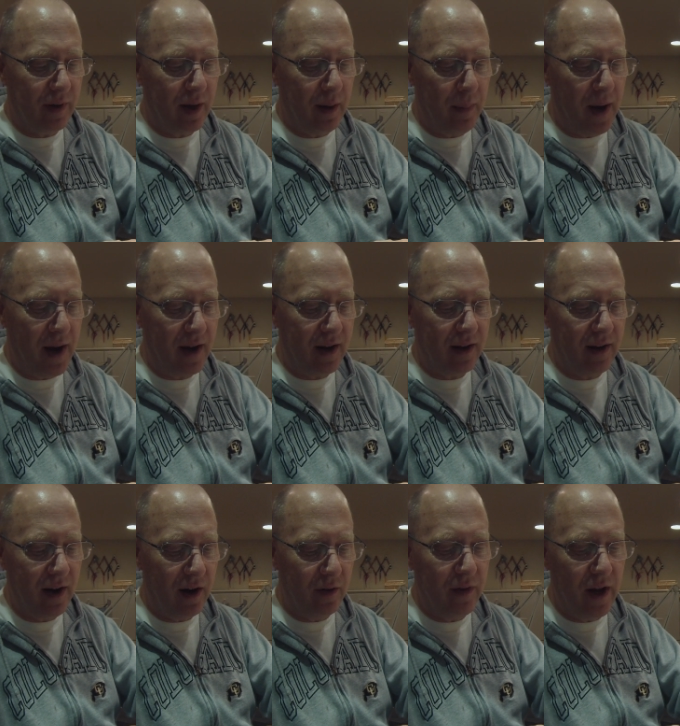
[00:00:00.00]
a Mac
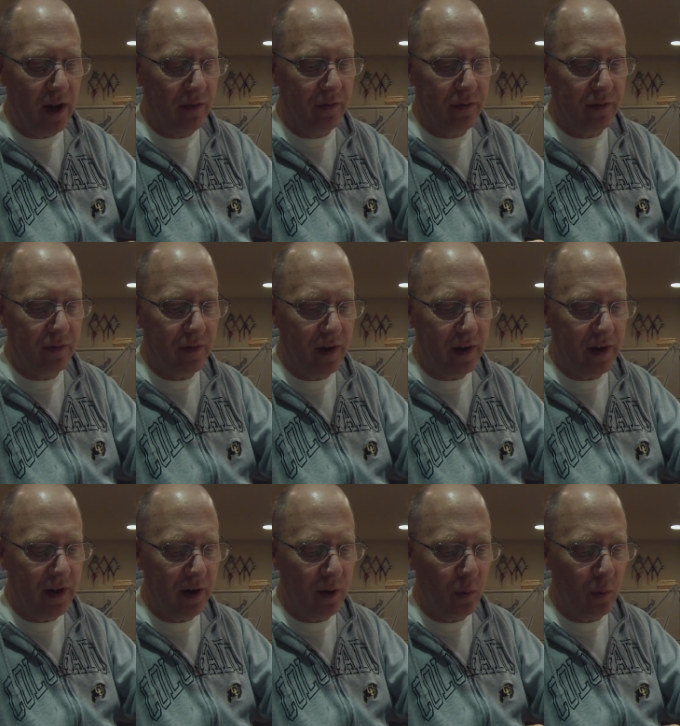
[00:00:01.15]
air valve on here,